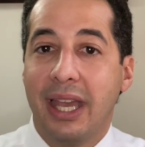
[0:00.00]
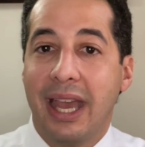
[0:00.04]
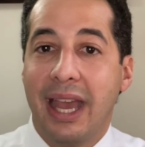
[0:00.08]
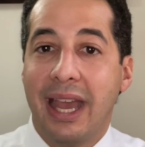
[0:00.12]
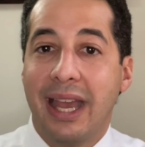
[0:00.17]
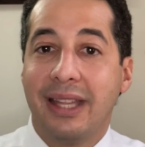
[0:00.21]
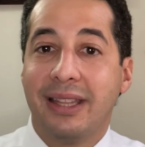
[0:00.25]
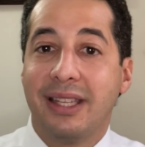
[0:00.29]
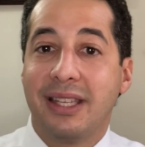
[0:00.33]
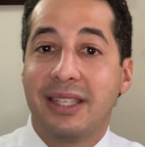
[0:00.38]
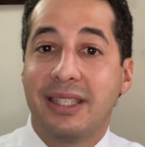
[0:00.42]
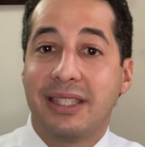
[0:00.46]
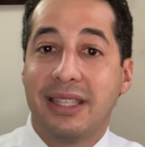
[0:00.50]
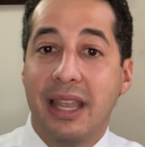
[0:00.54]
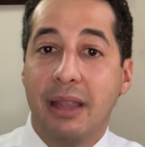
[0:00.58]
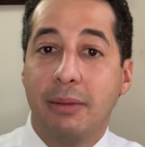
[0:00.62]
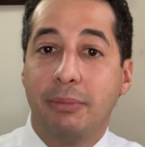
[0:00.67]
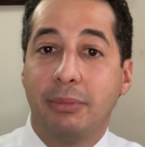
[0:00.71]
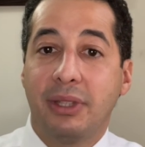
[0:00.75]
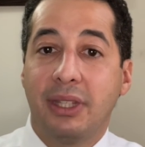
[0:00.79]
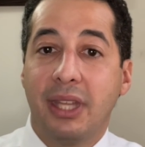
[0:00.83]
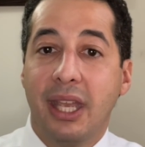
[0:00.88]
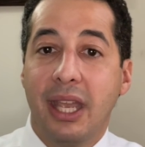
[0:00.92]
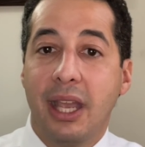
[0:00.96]
And the same
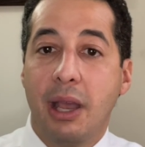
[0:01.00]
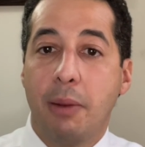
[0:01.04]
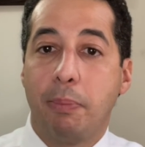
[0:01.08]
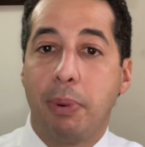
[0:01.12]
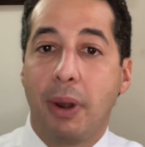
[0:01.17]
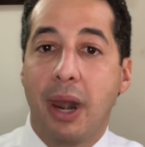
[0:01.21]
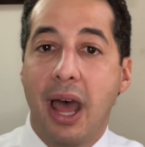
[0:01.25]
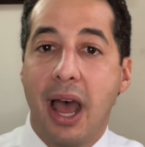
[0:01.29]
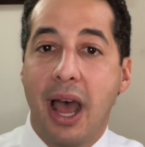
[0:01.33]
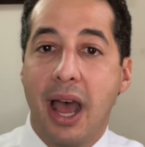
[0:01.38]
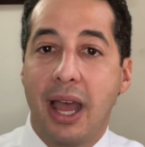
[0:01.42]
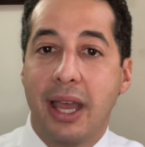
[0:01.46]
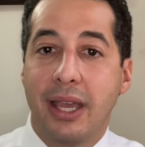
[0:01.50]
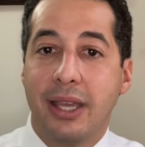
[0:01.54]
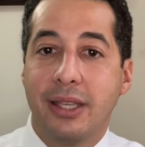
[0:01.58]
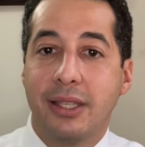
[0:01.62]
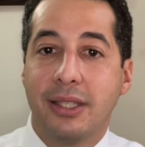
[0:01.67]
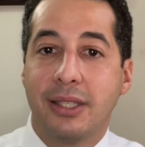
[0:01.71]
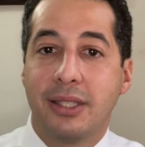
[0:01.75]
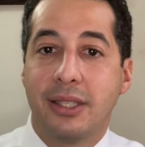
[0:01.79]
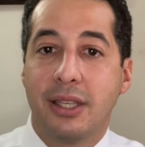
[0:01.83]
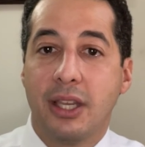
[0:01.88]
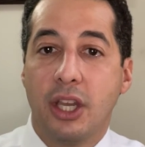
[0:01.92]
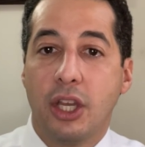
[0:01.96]
thing applies
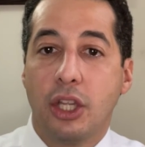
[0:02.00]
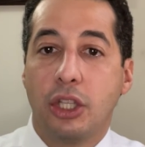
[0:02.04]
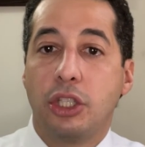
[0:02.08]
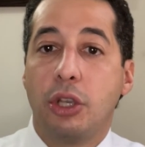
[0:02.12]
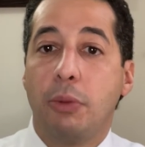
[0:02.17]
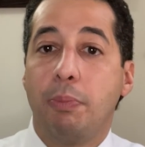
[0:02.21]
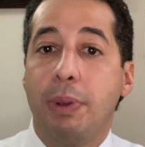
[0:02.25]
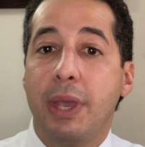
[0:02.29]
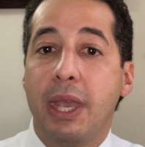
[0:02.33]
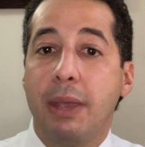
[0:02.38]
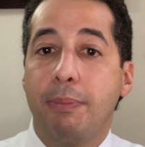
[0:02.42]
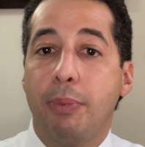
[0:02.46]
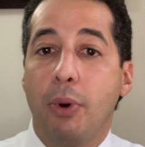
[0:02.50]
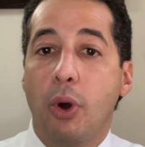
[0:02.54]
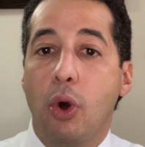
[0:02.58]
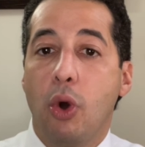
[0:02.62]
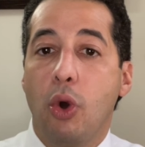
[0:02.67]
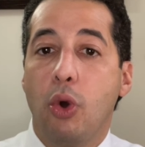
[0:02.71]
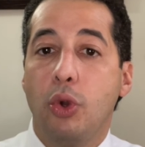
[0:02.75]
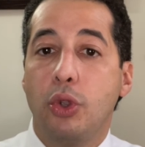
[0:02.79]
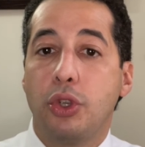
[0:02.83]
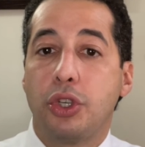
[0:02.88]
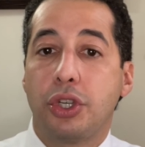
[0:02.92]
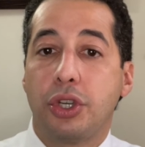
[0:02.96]
to people
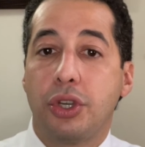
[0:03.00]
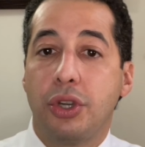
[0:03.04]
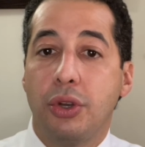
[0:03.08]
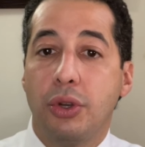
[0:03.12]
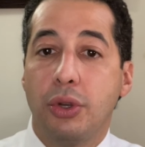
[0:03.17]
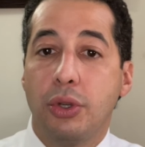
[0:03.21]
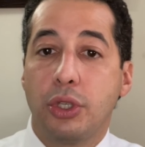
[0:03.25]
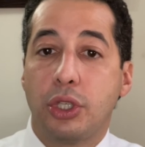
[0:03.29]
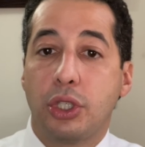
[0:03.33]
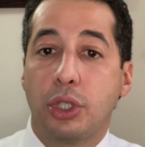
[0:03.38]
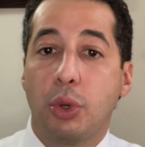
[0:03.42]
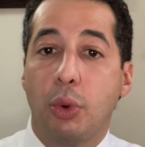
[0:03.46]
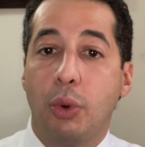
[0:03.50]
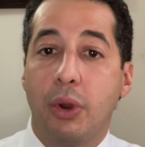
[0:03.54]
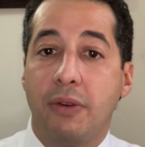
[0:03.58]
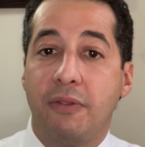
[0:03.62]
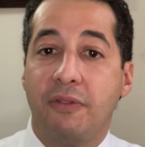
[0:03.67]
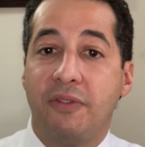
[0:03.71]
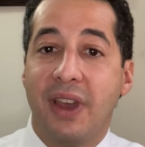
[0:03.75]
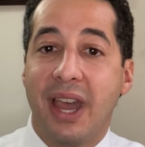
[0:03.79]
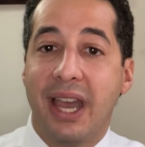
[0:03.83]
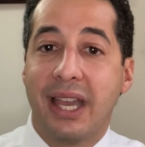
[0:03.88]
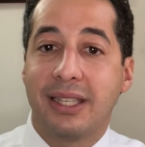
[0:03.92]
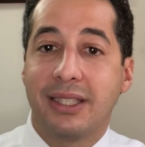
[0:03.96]
who choose to
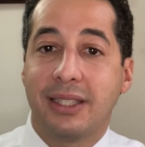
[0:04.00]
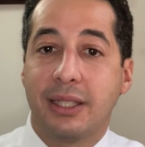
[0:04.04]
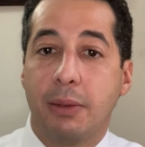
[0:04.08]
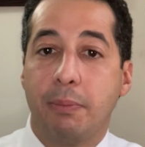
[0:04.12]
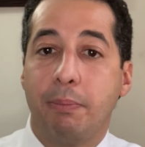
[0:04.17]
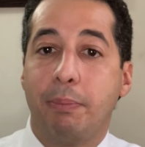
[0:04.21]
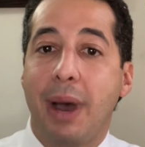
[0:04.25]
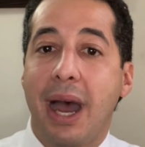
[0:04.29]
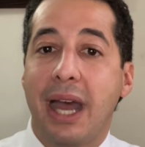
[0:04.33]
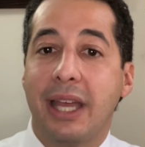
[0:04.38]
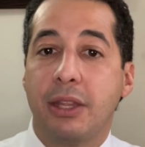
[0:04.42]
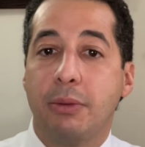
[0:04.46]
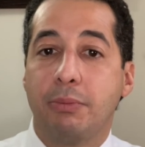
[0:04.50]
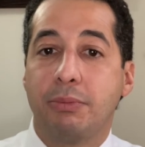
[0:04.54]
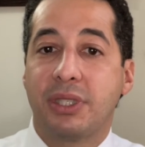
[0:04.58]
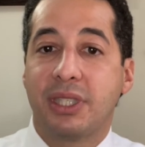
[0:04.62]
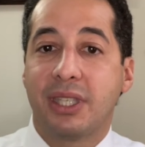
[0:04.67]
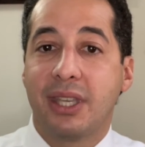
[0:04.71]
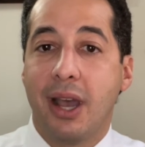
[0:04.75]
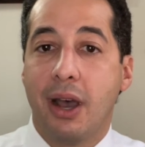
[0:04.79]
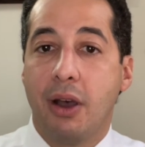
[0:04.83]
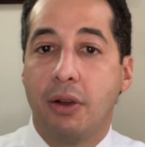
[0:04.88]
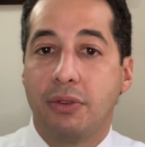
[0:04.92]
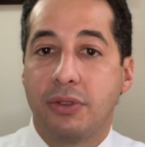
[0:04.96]
invest by
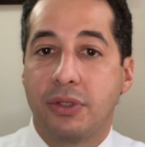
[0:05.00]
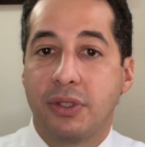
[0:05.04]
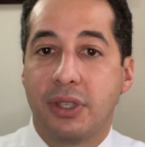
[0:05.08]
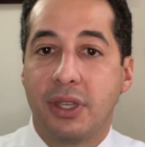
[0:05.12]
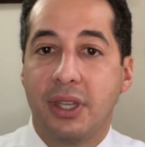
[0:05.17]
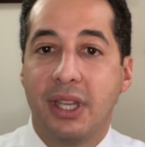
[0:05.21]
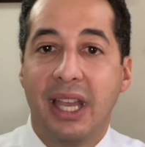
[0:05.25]
themselves.